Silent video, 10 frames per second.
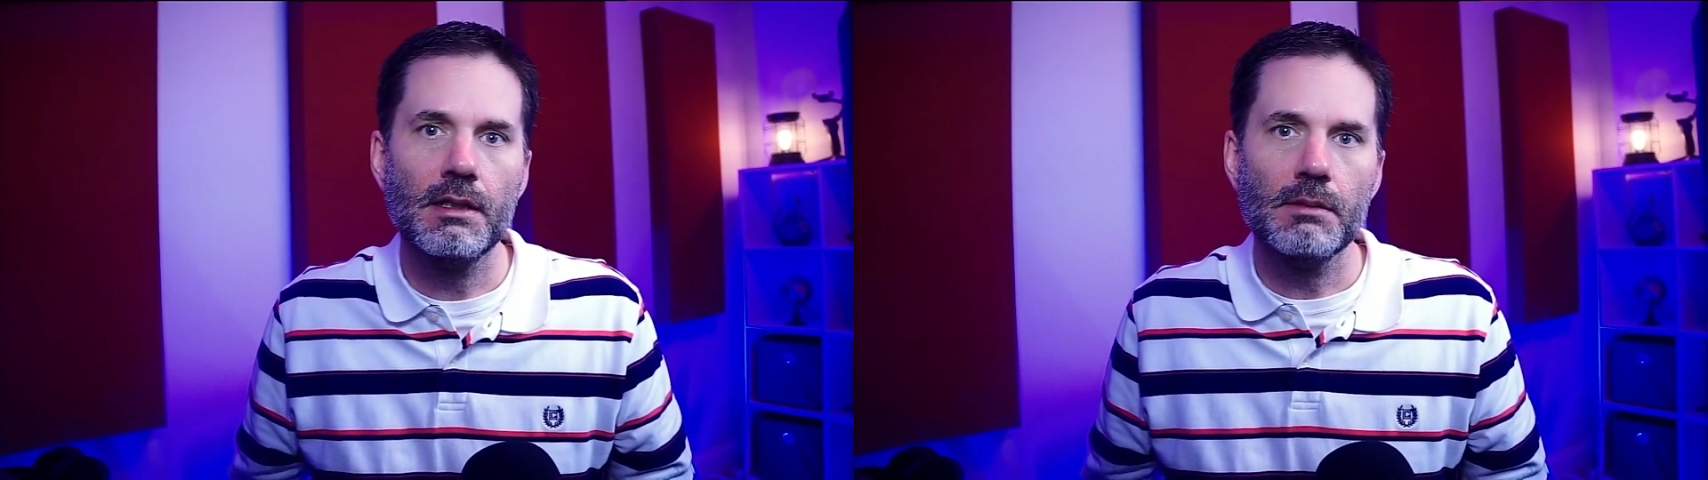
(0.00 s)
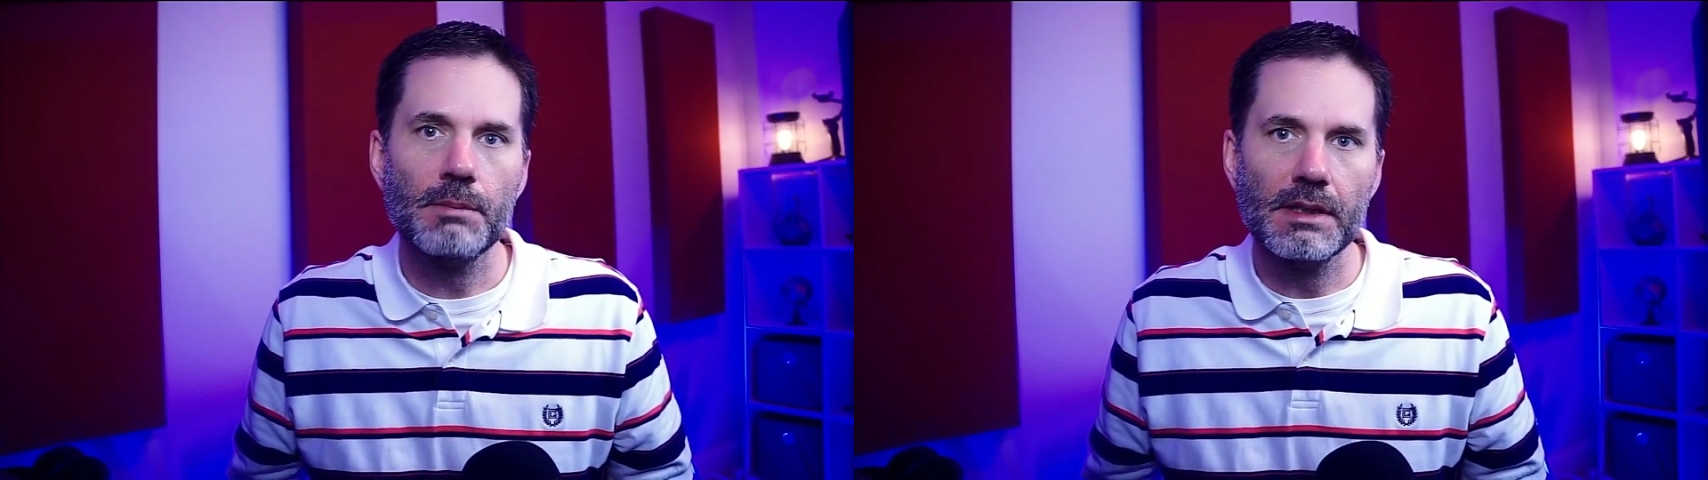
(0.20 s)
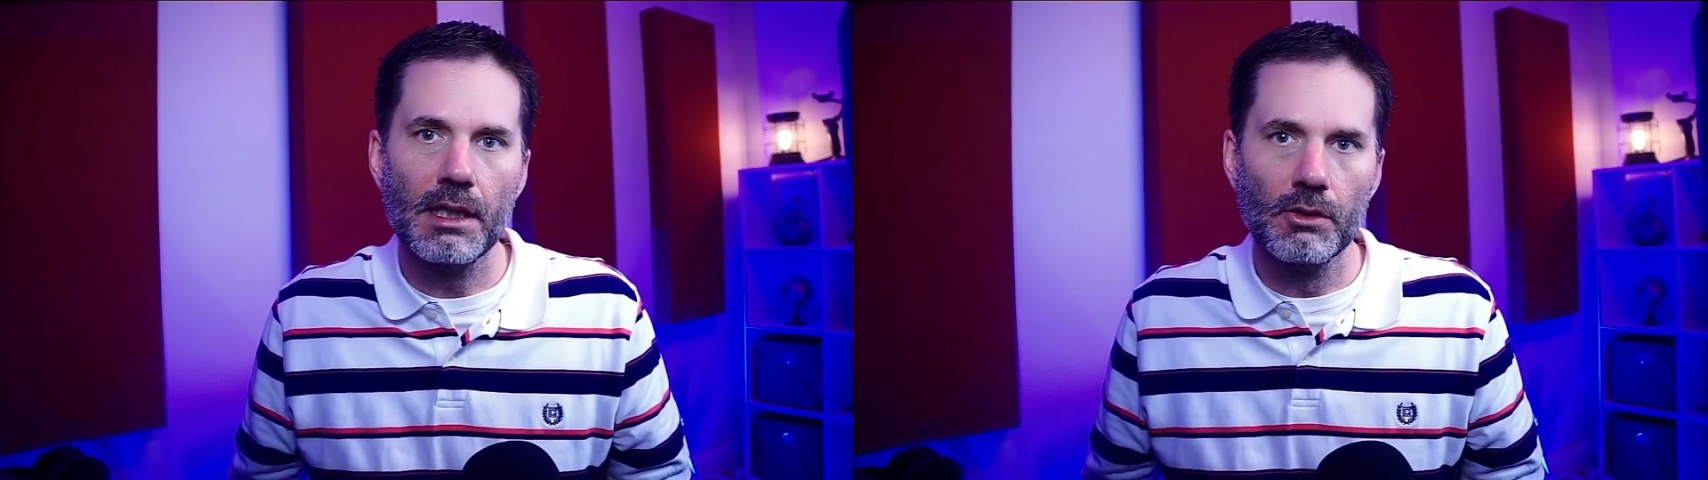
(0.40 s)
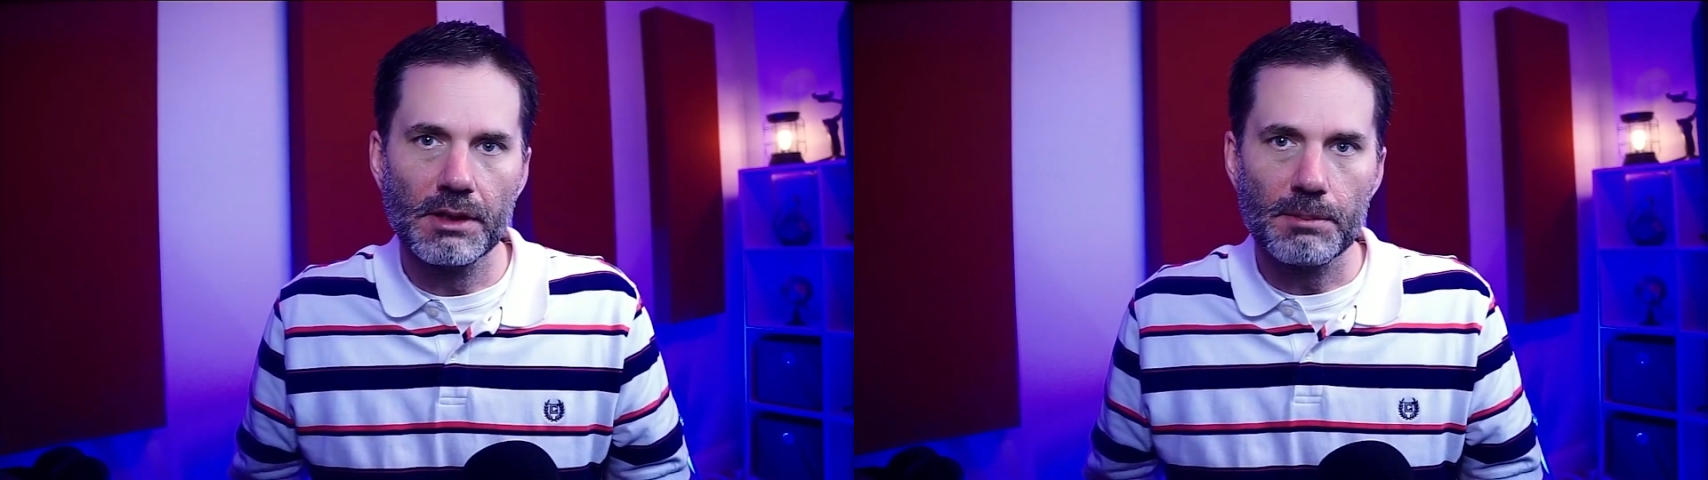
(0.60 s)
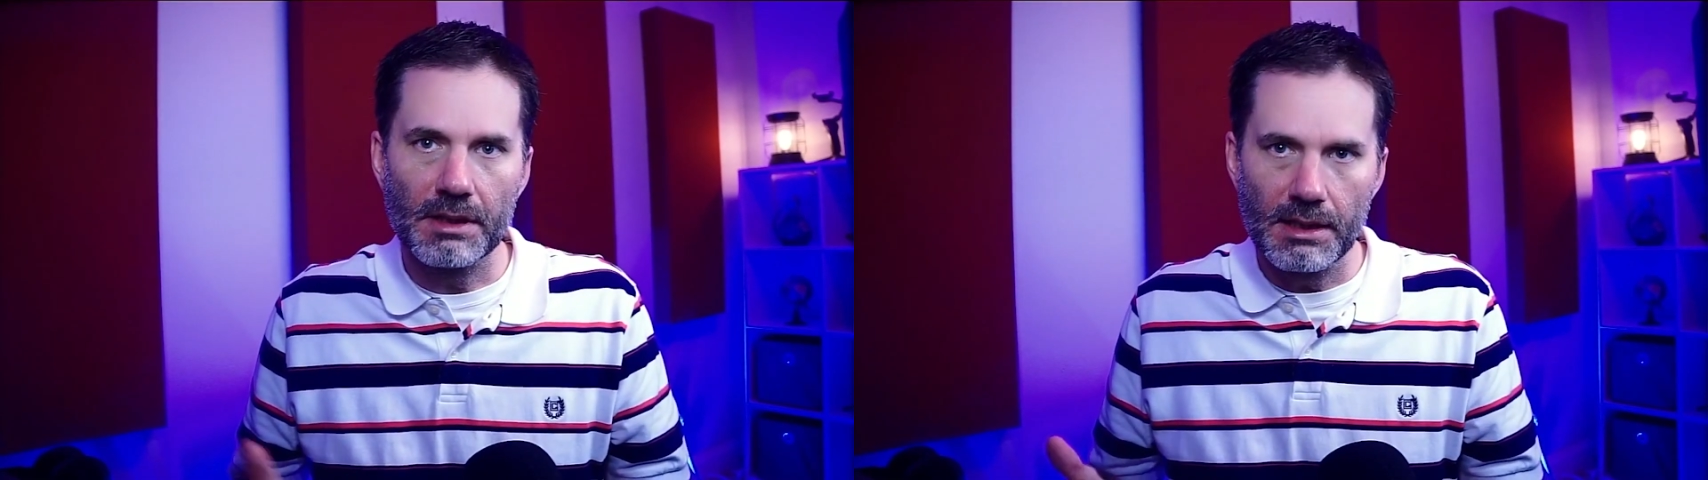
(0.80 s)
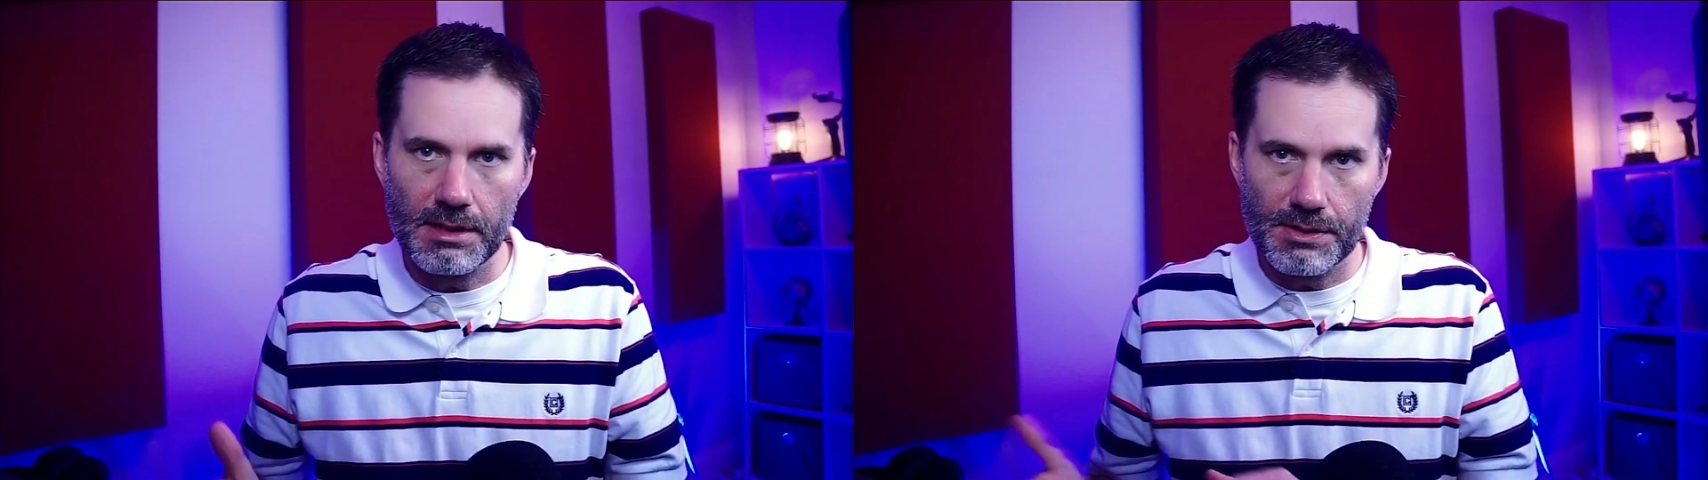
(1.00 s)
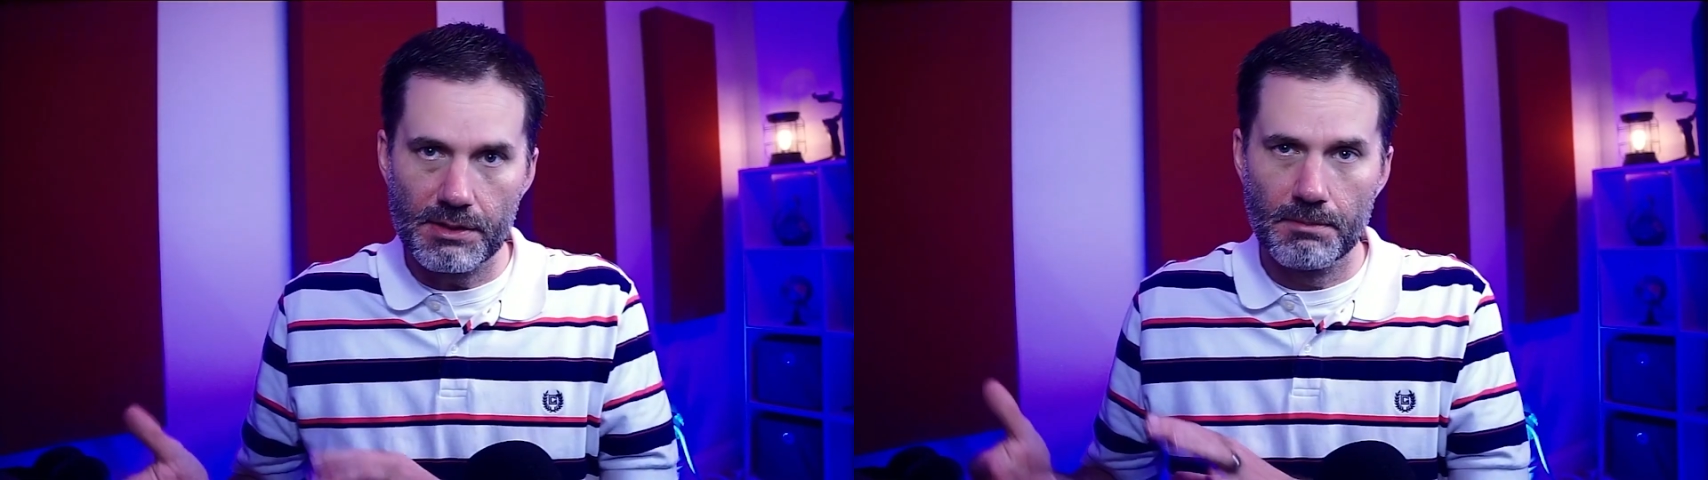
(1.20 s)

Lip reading: but only because